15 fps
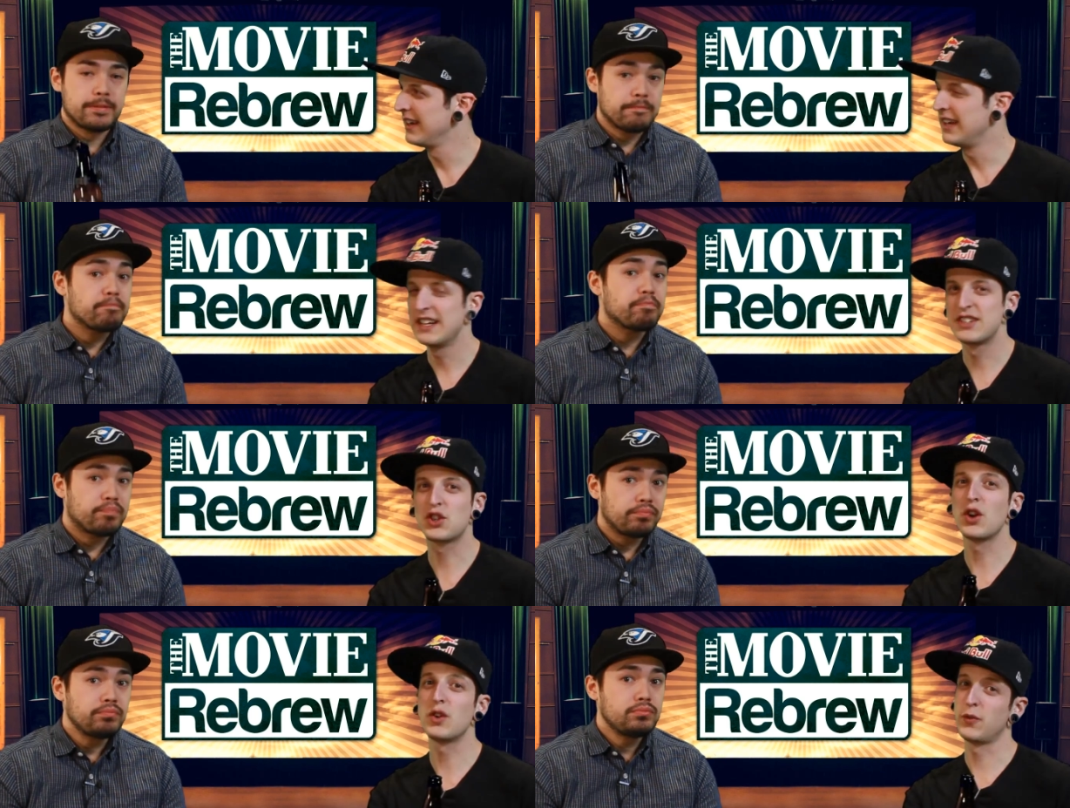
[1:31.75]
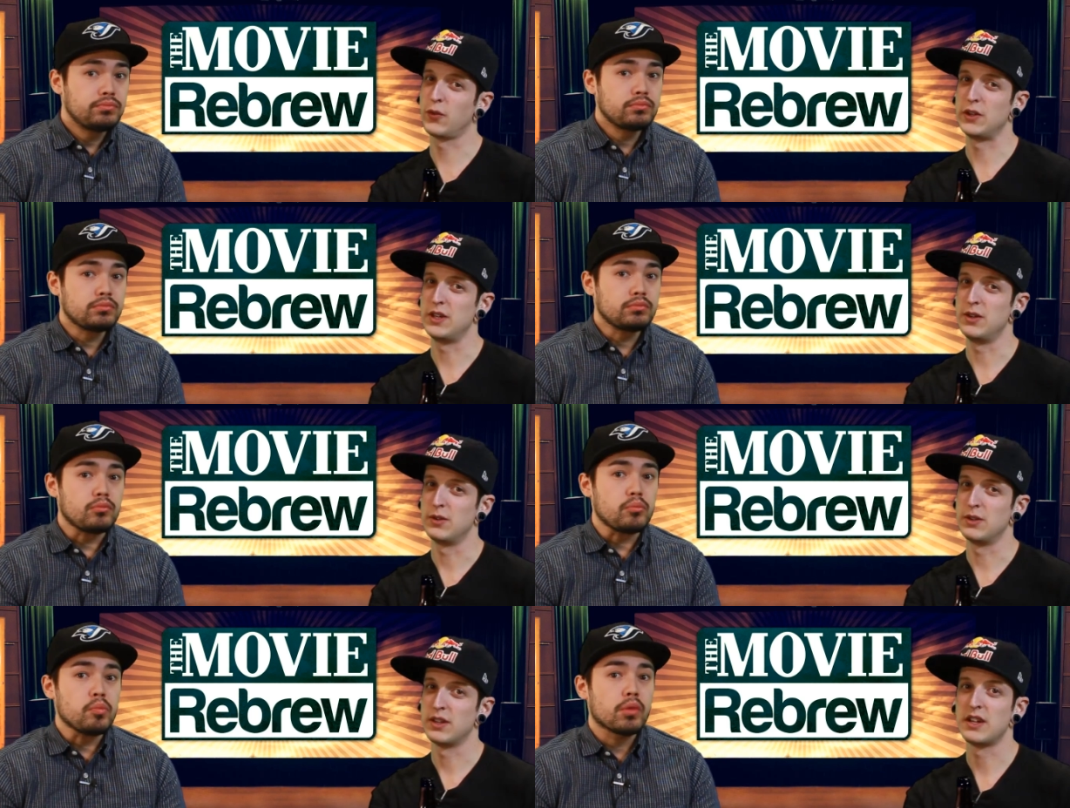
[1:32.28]
Speaker 1: It's good for
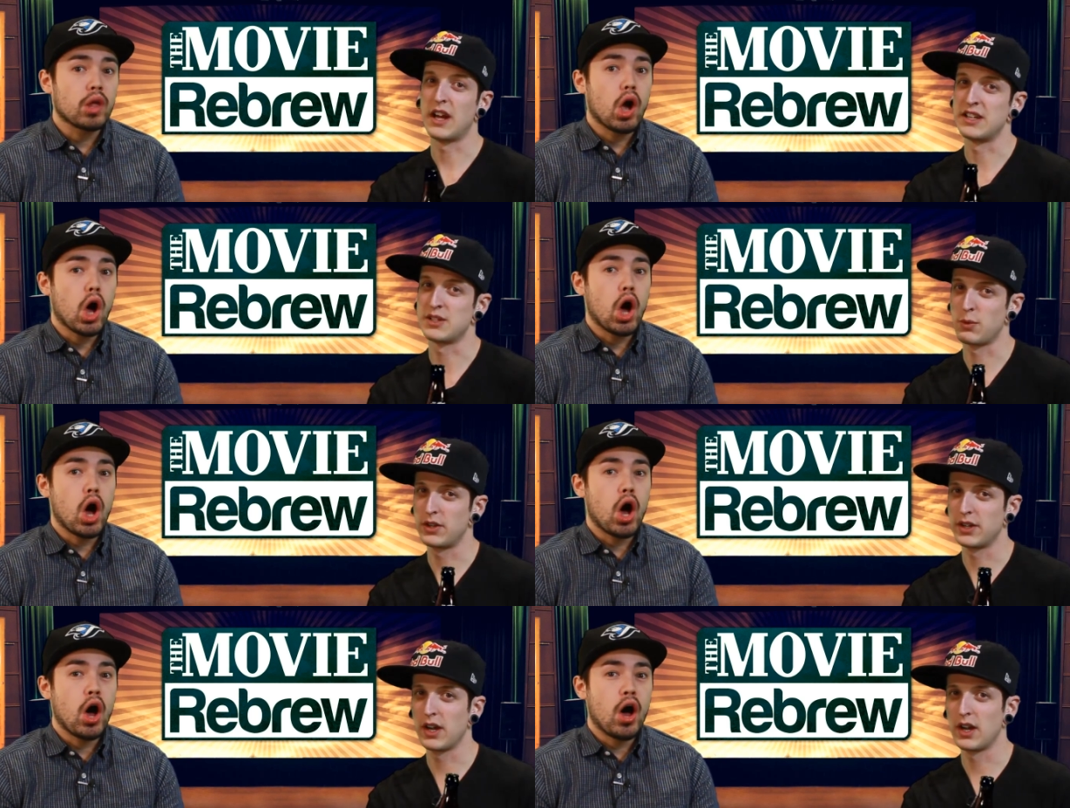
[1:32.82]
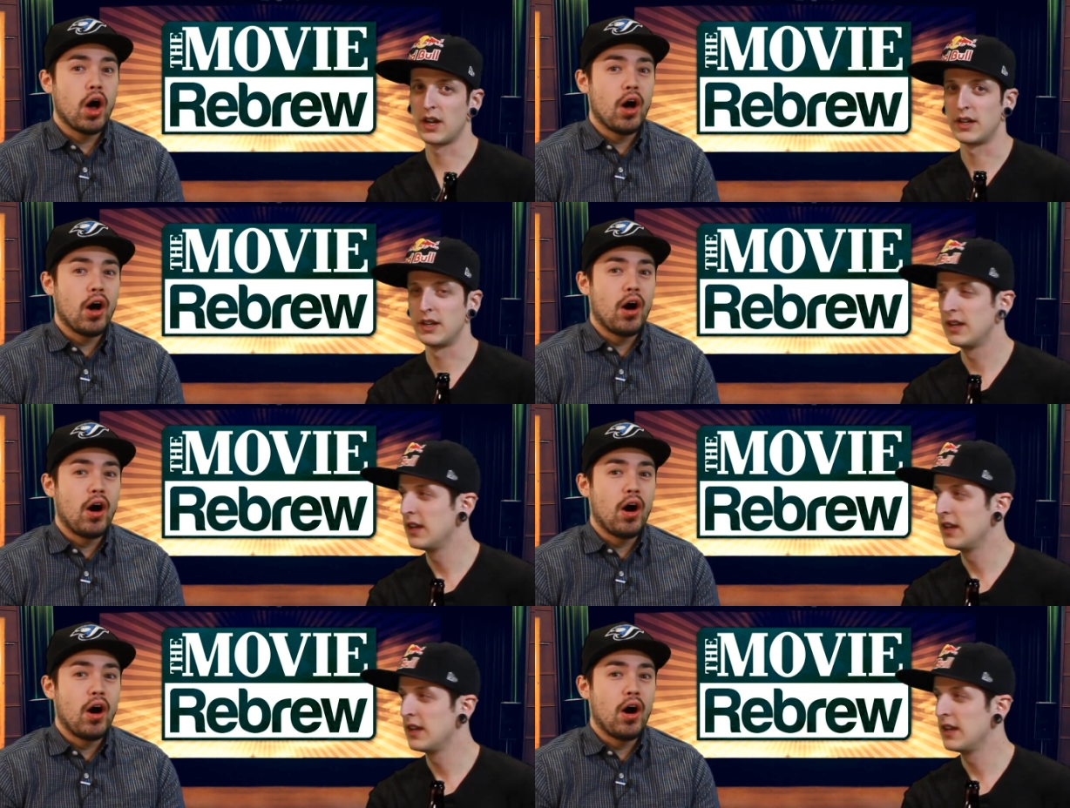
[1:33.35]
you. I swear to God.